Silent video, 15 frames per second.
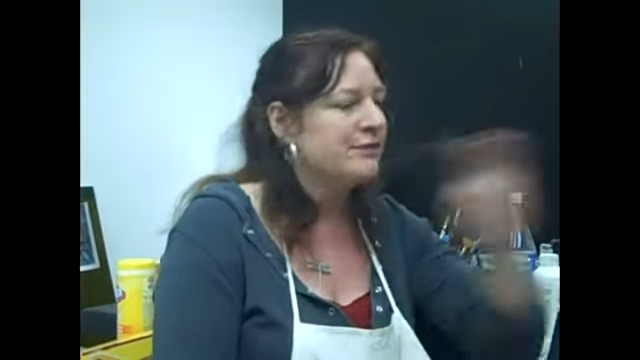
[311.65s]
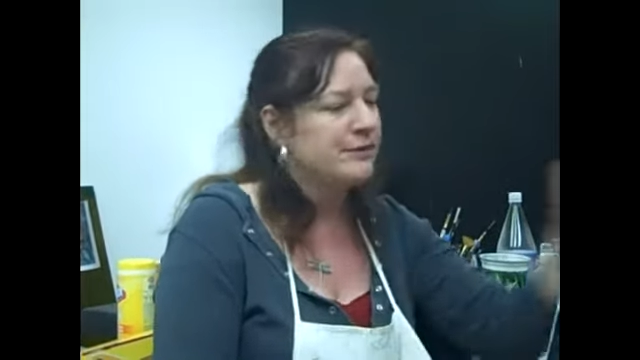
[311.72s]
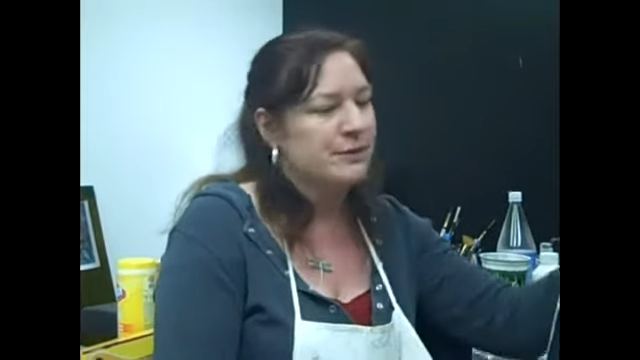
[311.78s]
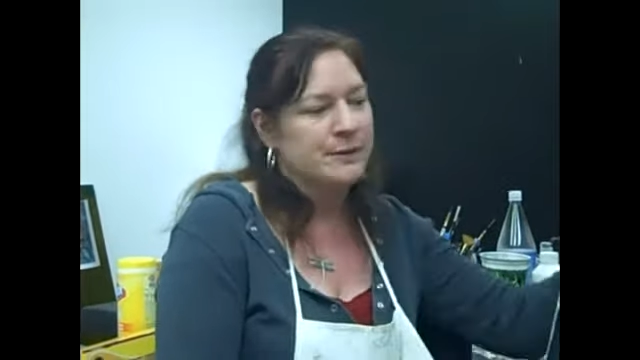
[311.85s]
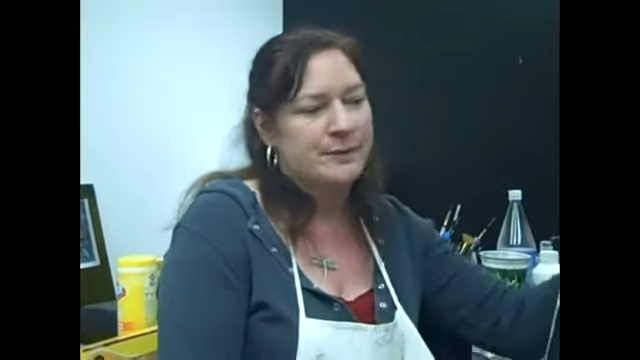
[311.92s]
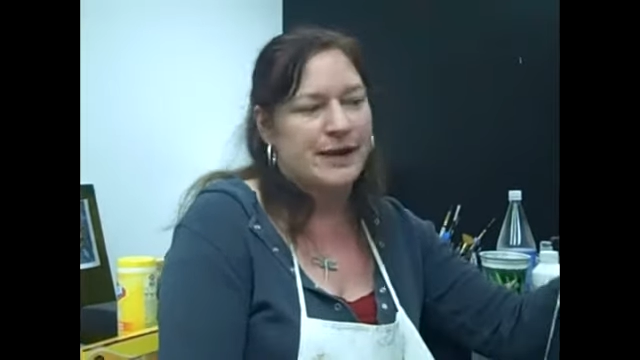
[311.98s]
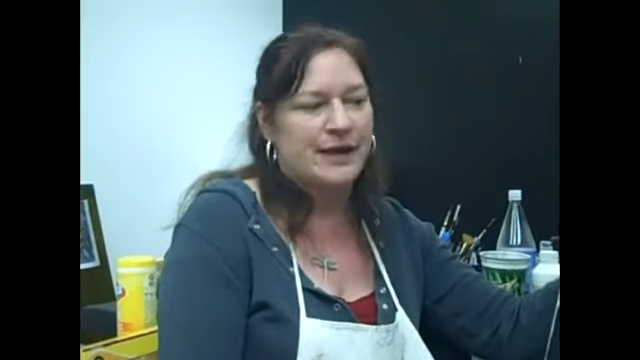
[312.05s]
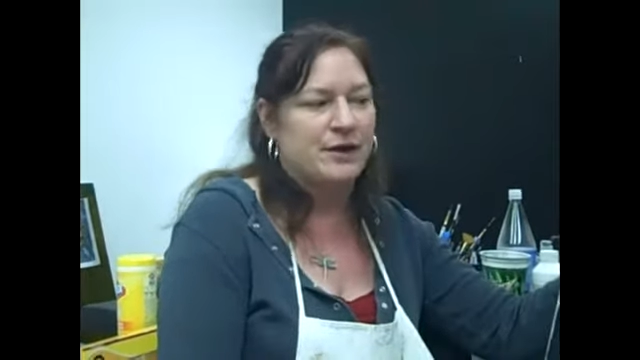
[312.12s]

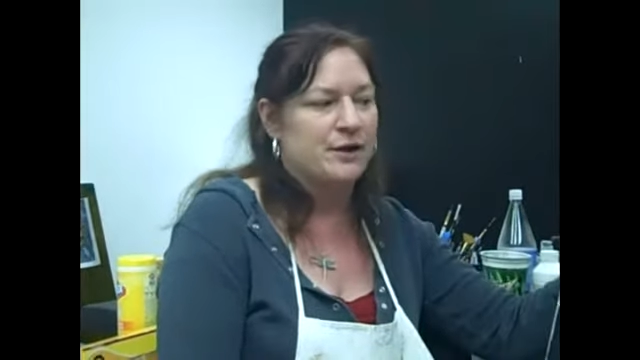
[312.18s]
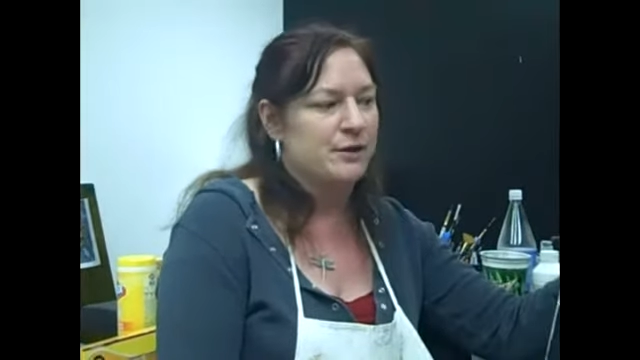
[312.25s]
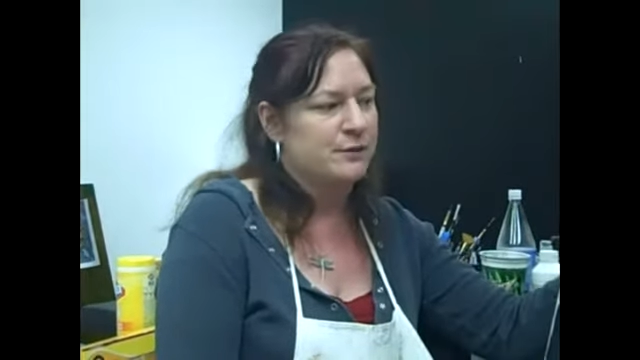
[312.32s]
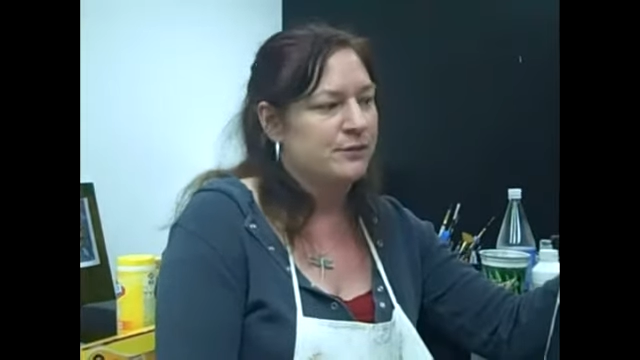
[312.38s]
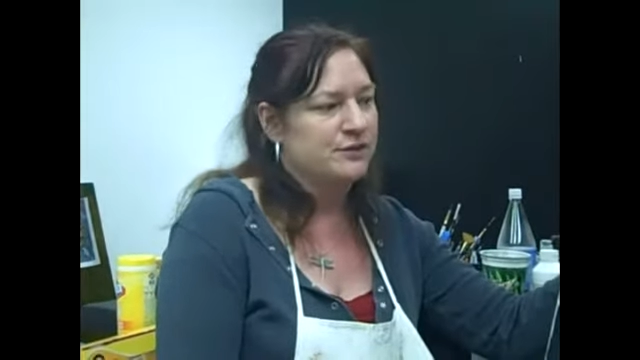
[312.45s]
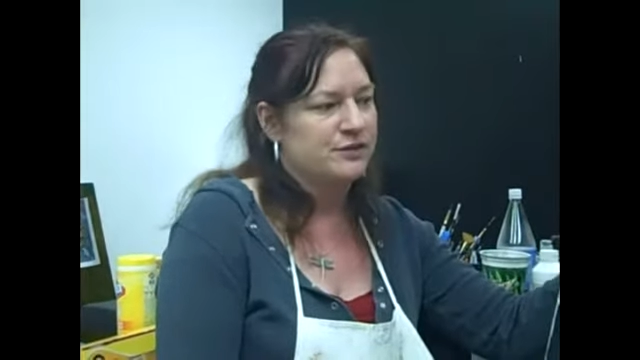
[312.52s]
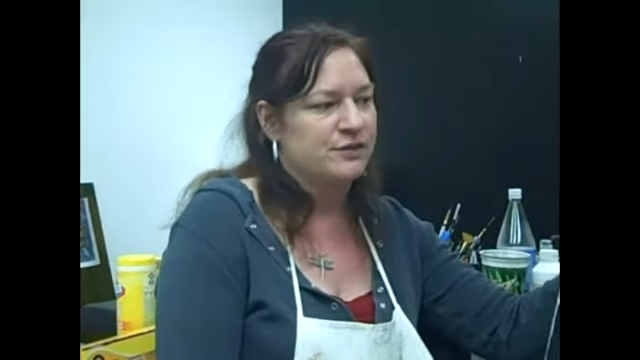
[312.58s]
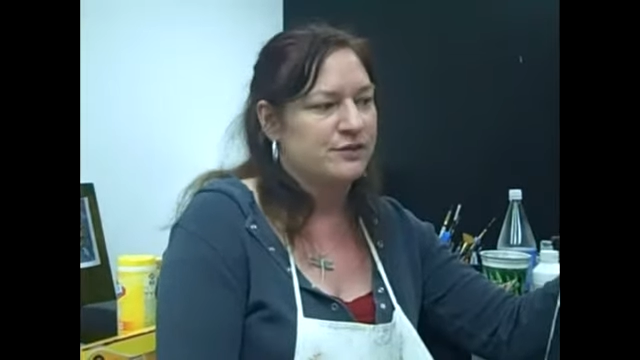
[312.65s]
everyone back
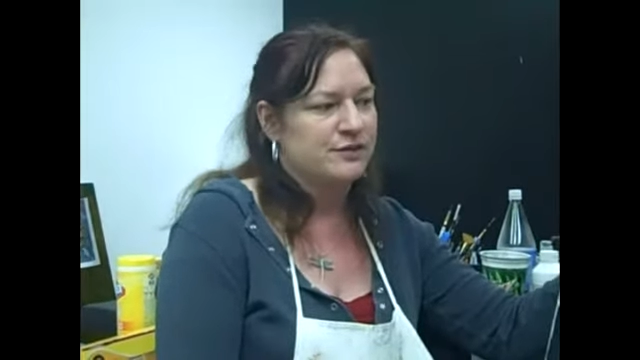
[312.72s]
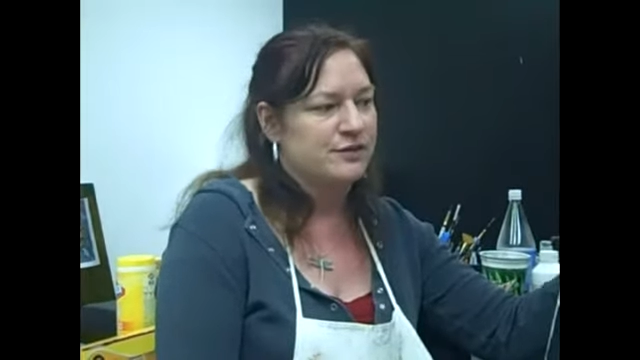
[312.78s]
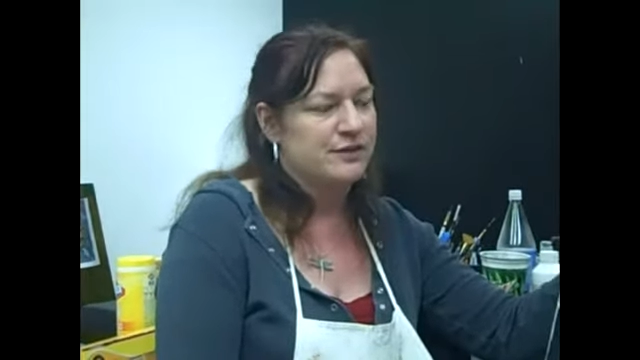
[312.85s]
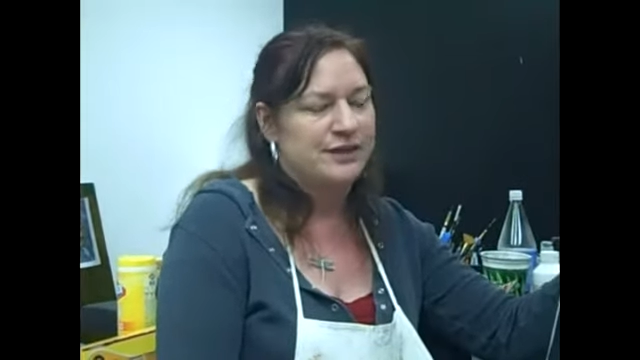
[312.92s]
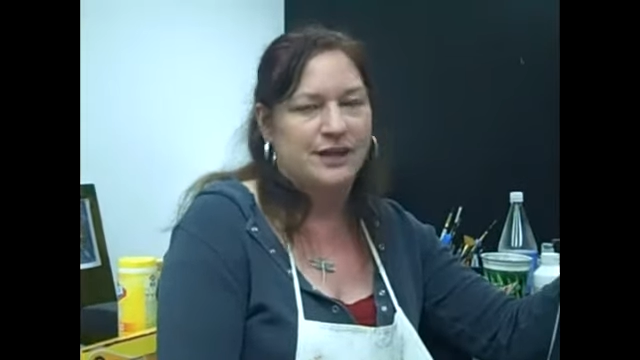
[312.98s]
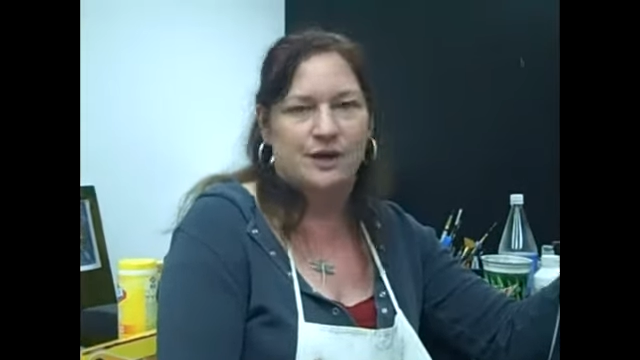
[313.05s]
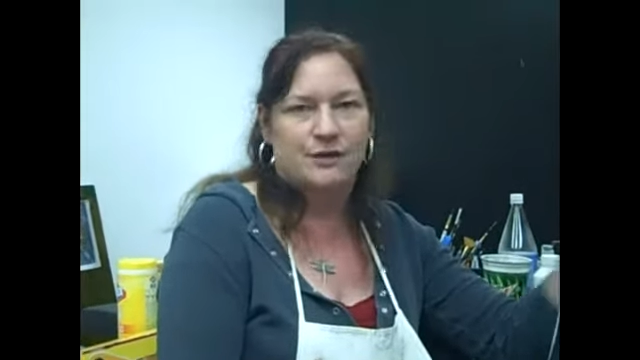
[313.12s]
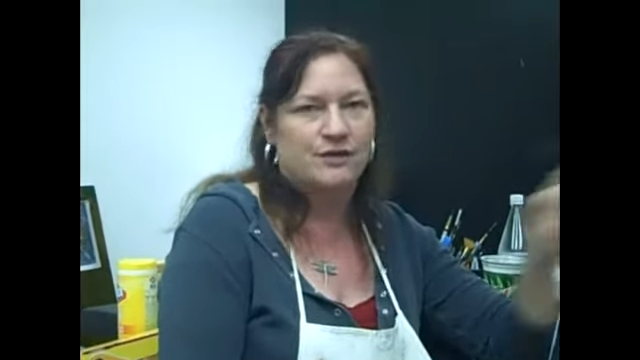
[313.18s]
home was,
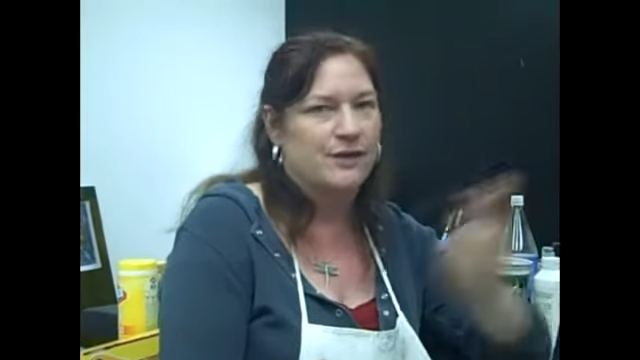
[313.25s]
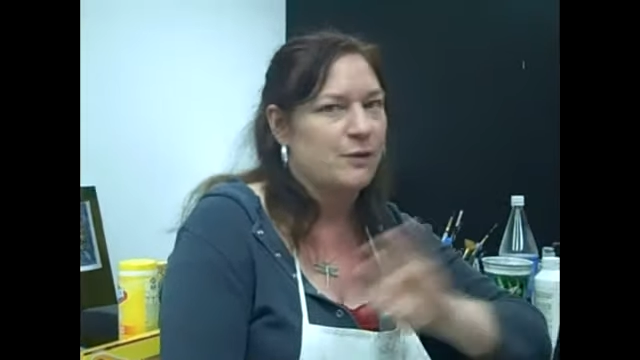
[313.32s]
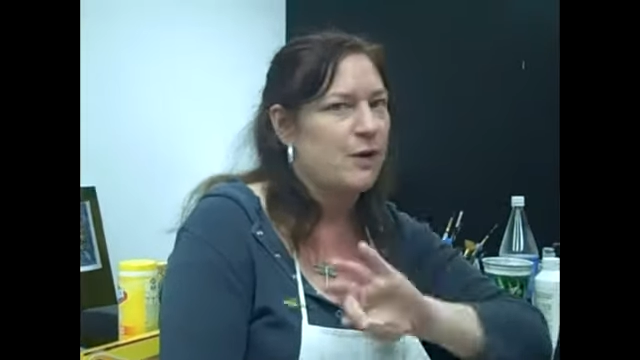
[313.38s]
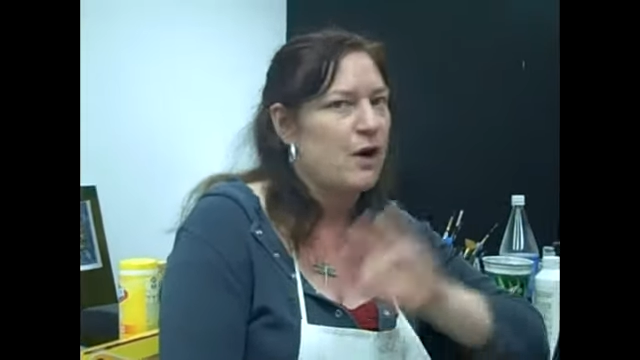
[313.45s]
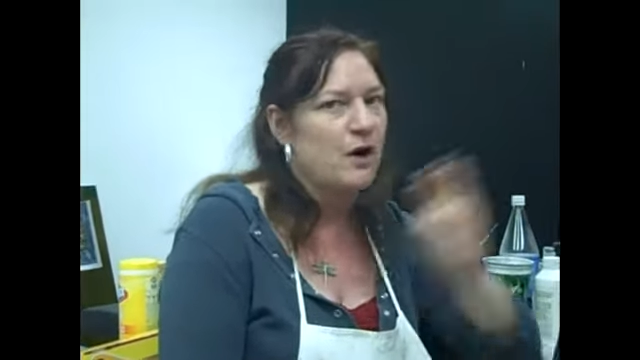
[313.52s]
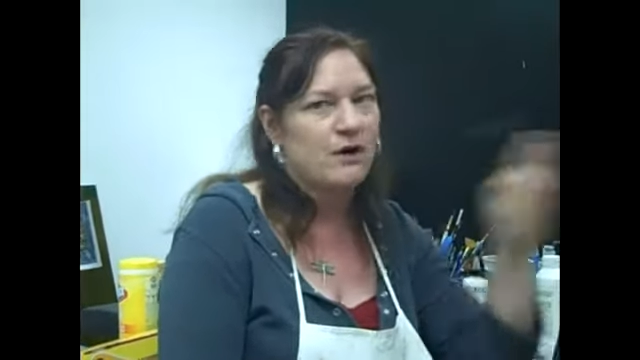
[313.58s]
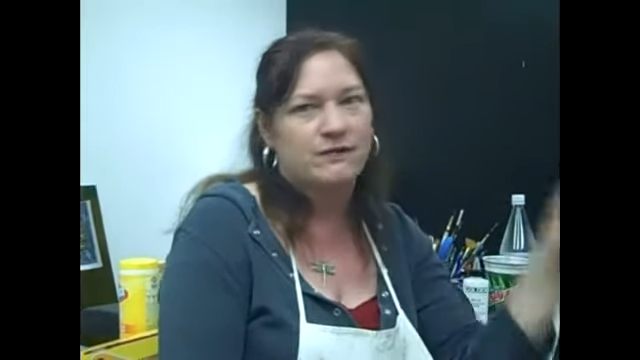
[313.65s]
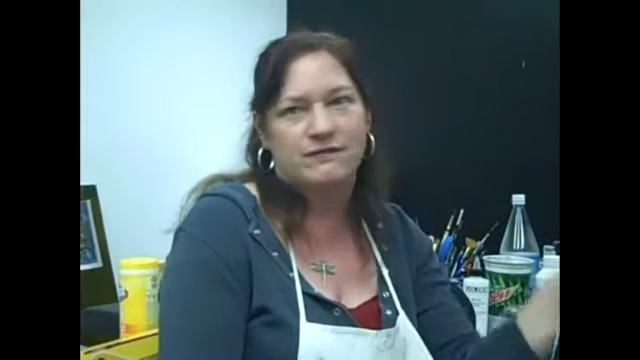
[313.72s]
you know, they
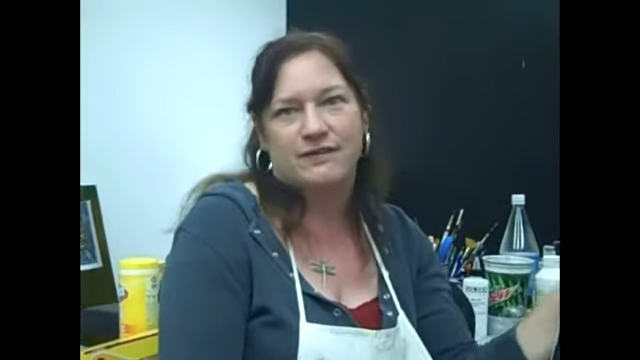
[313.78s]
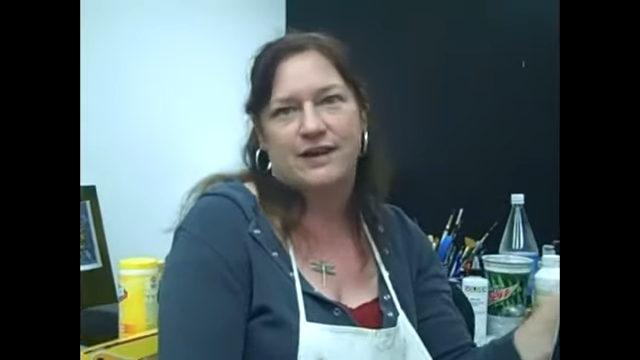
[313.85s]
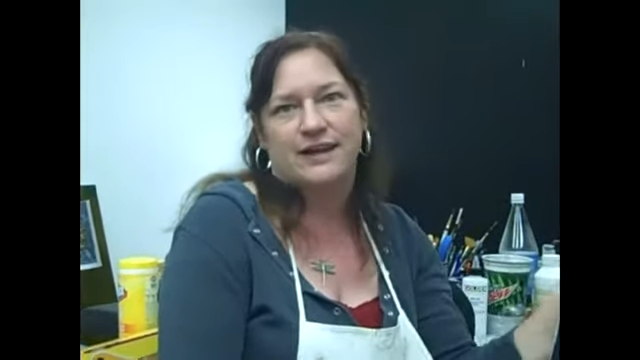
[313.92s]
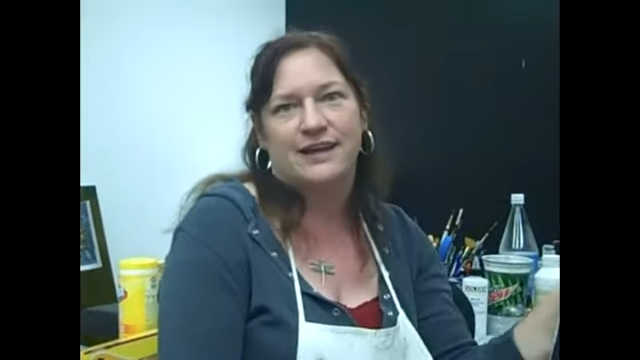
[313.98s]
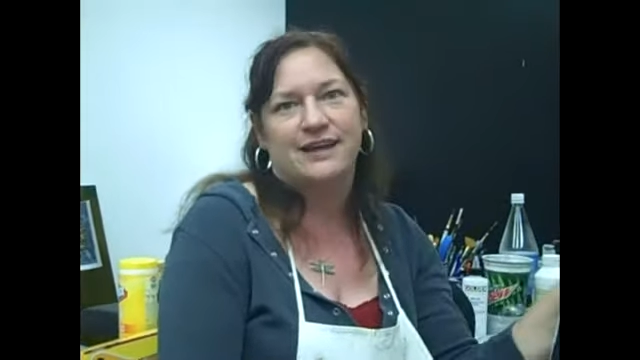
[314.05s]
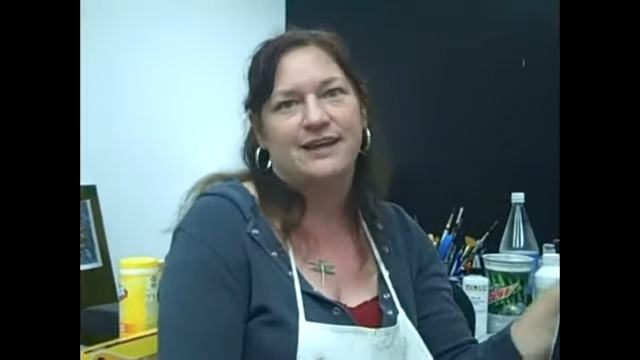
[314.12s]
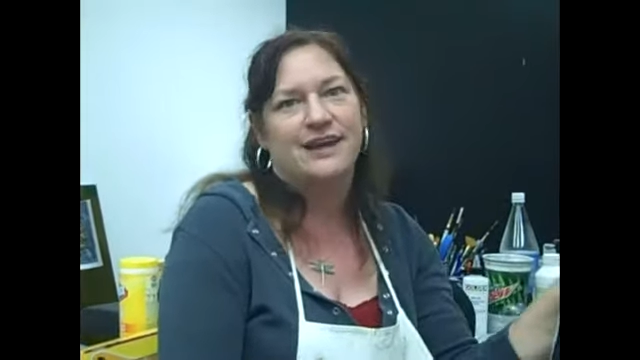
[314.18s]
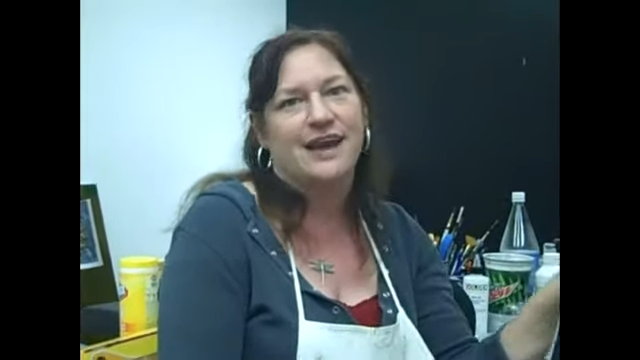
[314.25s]
were all
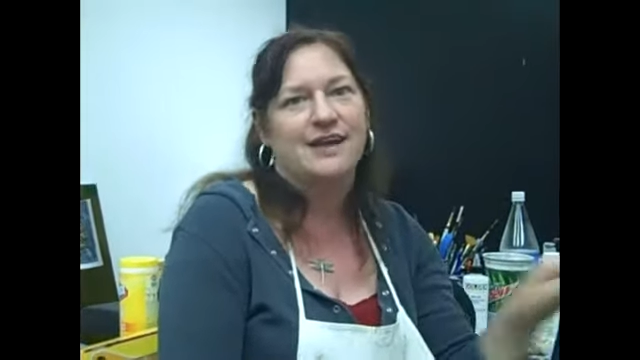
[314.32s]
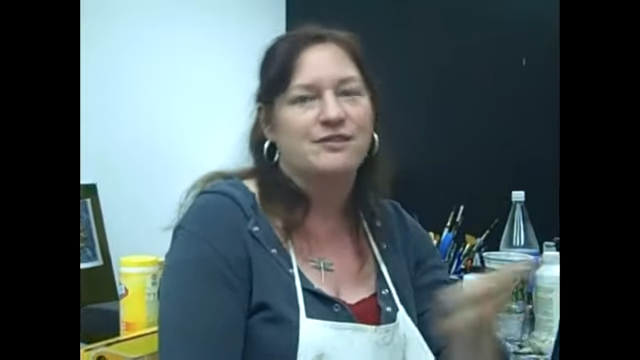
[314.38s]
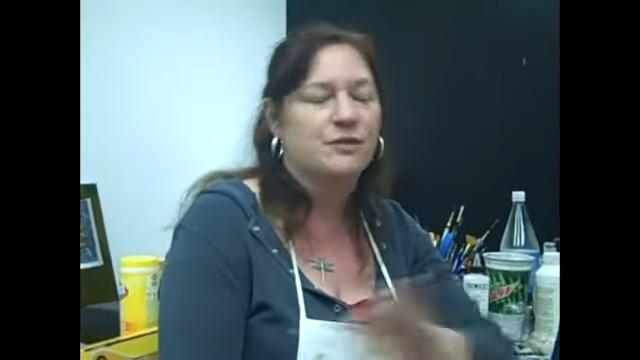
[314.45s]
funny.